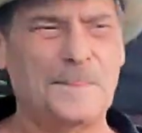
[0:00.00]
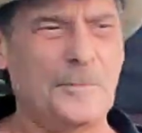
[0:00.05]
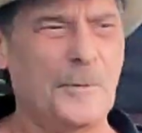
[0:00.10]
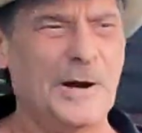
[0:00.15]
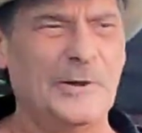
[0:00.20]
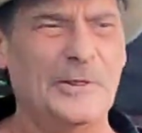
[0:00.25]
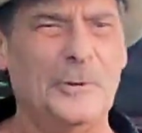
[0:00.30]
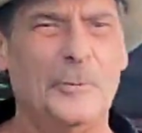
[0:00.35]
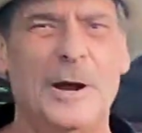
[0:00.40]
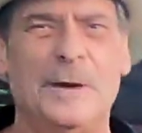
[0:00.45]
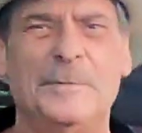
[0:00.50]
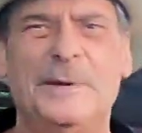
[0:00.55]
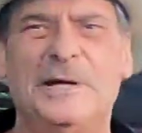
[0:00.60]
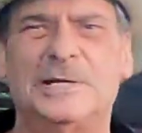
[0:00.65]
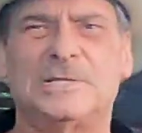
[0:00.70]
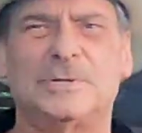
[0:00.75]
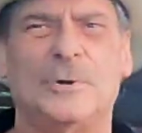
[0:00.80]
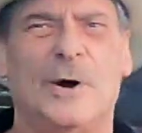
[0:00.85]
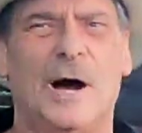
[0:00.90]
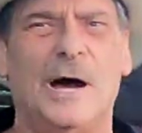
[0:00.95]
Why do they want to make
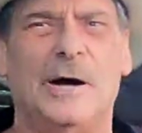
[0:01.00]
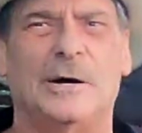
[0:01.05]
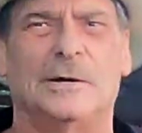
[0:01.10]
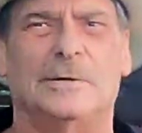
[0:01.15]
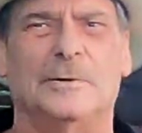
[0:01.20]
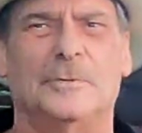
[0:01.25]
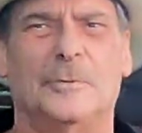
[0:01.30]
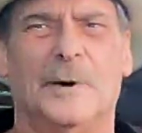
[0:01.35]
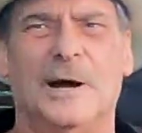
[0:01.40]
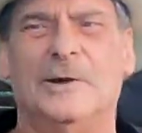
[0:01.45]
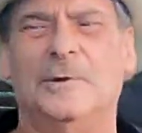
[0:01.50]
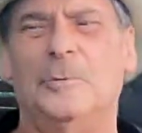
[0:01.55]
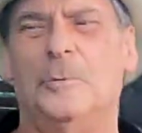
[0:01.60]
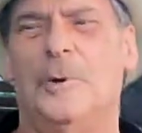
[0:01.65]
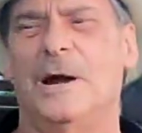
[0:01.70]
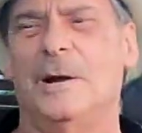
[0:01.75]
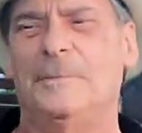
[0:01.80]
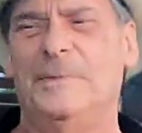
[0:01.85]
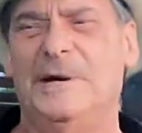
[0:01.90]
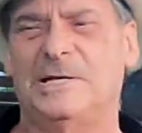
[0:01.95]
it so hard? Why do they
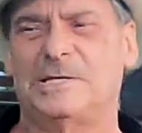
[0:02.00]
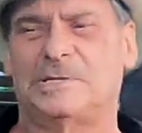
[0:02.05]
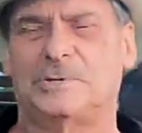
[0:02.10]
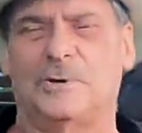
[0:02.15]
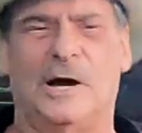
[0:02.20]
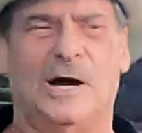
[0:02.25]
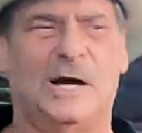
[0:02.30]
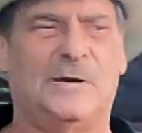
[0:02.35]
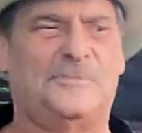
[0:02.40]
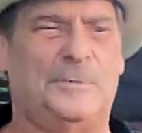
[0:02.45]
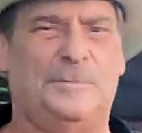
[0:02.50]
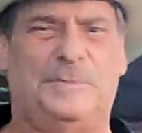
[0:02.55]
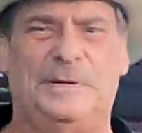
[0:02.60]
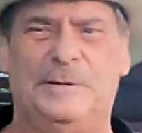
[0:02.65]
want to make it so hard for